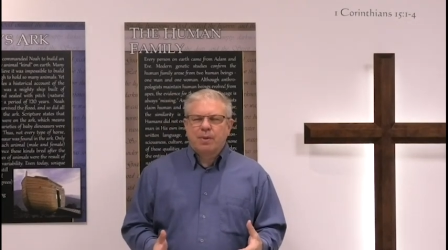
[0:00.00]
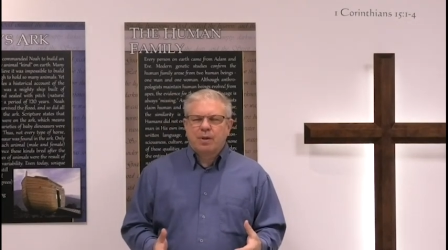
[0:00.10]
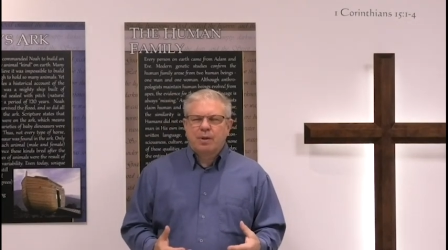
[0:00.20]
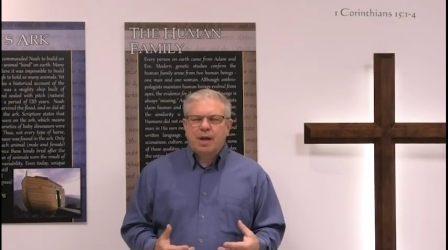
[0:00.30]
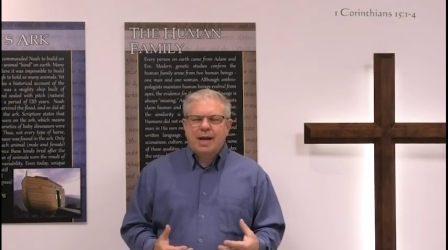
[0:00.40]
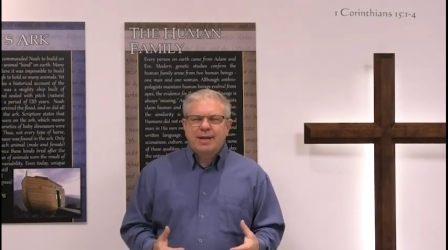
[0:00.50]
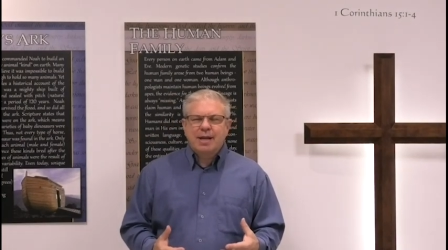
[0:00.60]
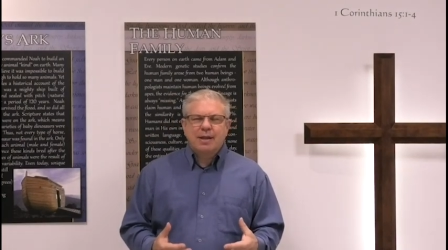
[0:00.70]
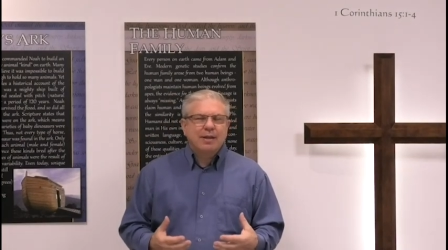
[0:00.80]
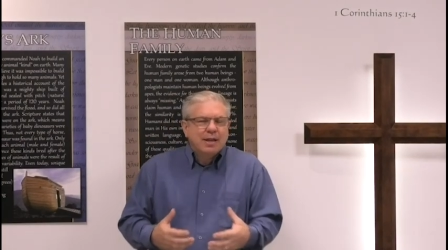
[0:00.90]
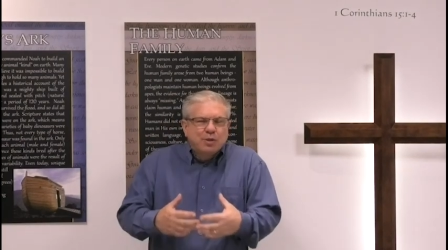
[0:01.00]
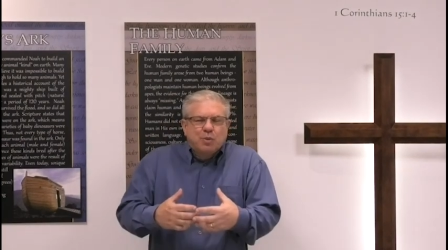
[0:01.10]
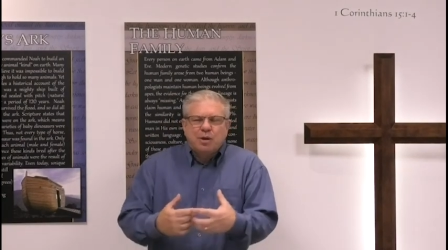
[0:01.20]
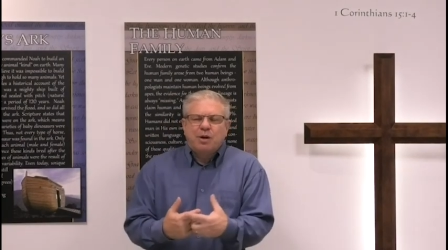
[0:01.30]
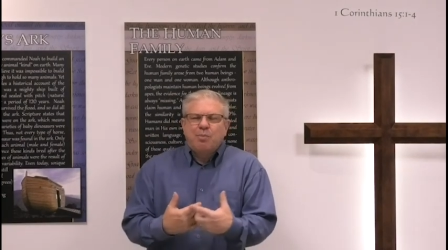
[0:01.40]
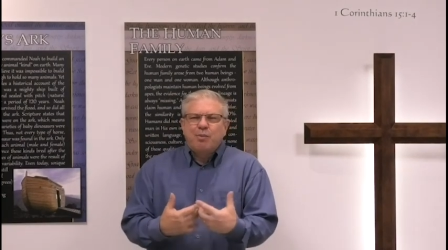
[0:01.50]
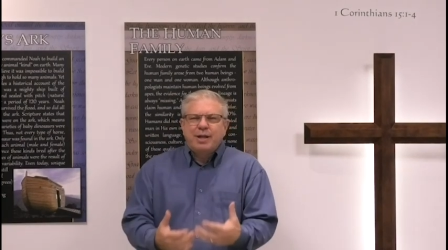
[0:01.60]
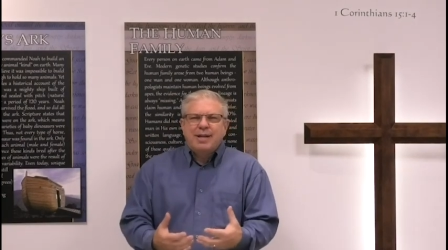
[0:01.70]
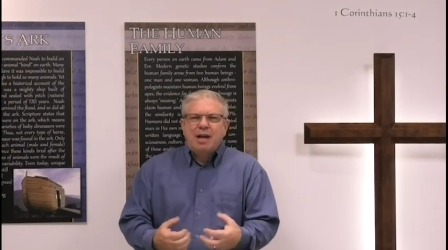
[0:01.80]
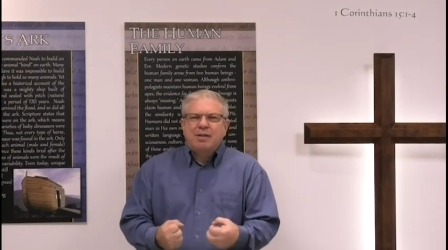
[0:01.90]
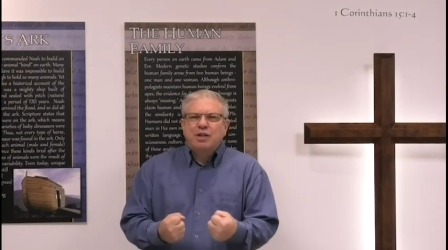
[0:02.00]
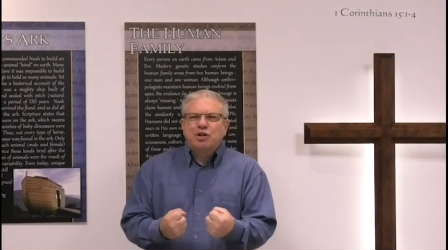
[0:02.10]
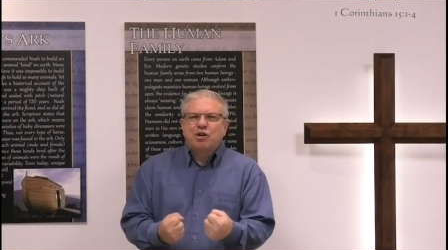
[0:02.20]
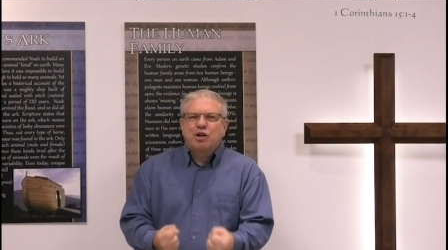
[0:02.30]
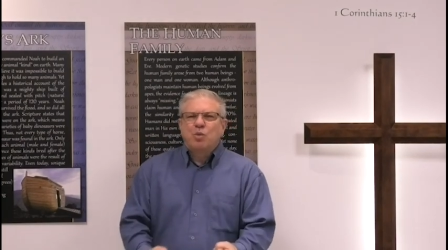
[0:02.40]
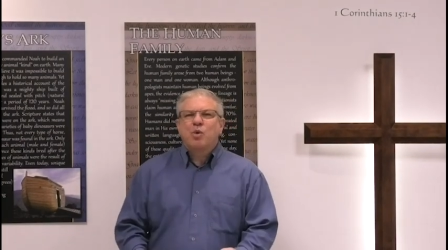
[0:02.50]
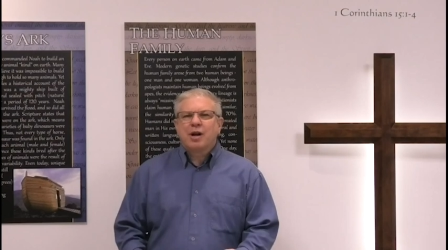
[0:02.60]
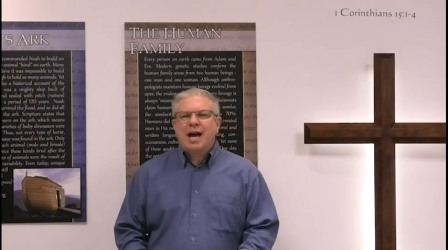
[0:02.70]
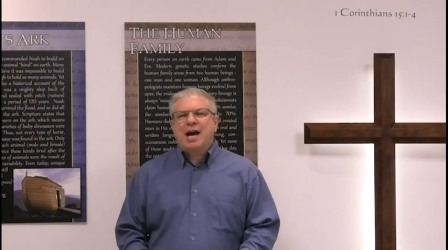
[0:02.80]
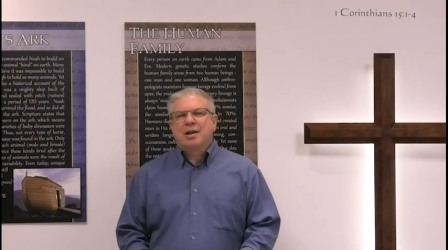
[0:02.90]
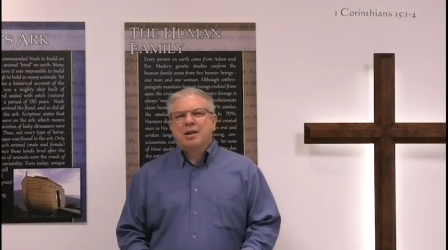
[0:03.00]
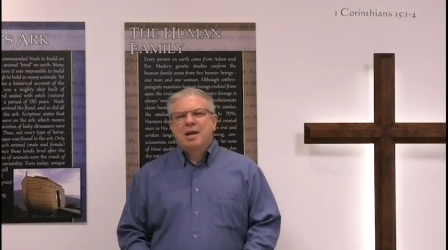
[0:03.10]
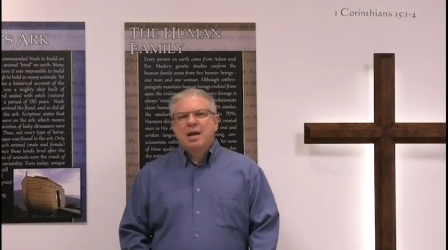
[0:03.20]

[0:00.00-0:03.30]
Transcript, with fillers: the idea that things were going to break down, things aren't going to work out.